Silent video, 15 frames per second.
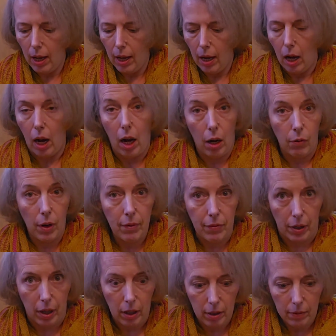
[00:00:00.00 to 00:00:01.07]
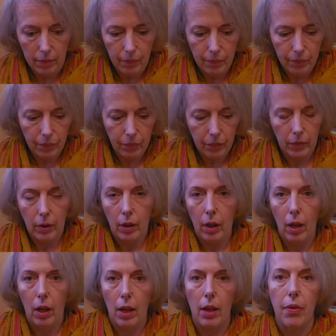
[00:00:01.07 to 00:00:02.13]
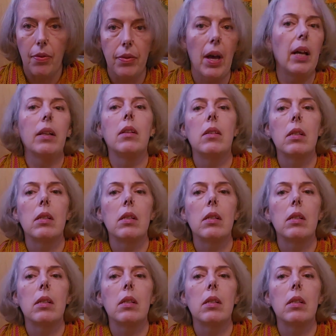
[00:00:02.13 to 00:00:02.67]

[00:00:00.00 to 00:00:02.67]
However, that